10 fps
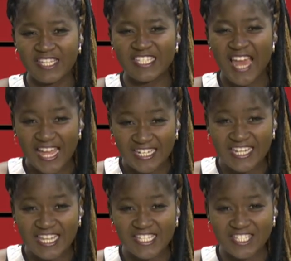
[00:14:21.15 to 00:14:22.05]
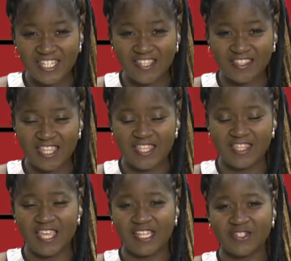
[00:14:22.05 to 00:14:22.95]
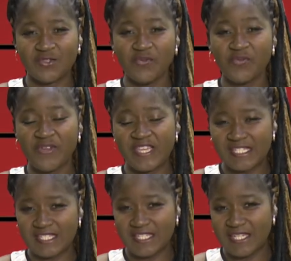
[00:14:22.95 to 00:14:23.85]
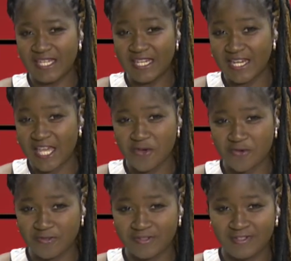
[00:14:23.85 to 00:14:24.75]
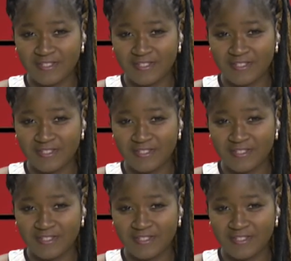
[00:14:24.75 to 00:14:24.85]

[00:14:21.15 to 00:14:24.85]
challenging thing that you faced in Lagos?